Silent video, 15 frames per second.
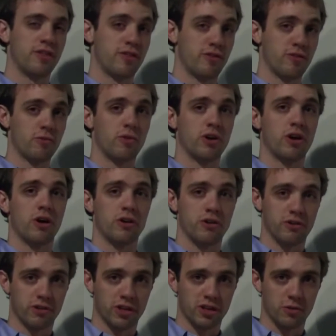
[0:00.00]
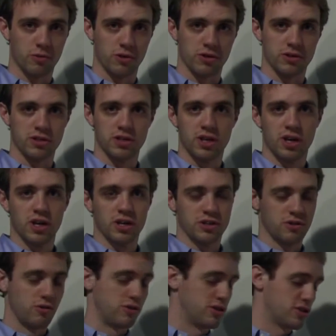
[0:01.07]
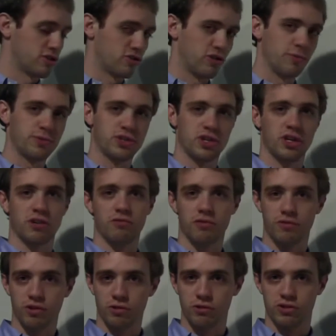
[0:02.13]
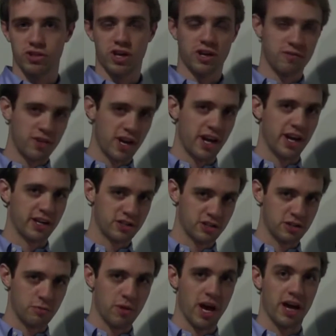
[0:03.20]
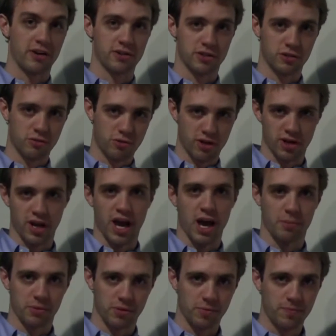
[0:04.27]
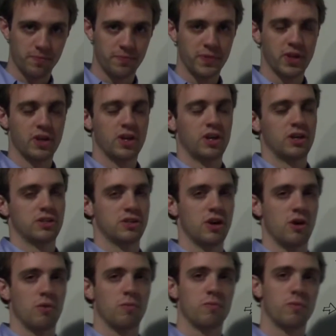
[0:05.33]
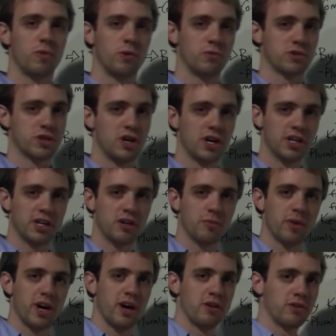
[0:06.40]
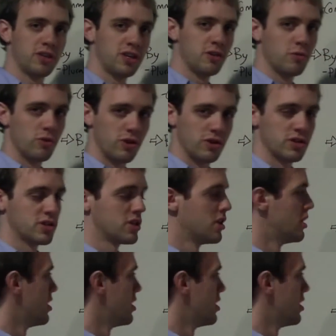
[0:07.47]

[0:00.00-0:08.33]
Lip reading: the third one are your keywords. So description, reviews, none of that actually matters according to Apple. So when we're talking about keywords,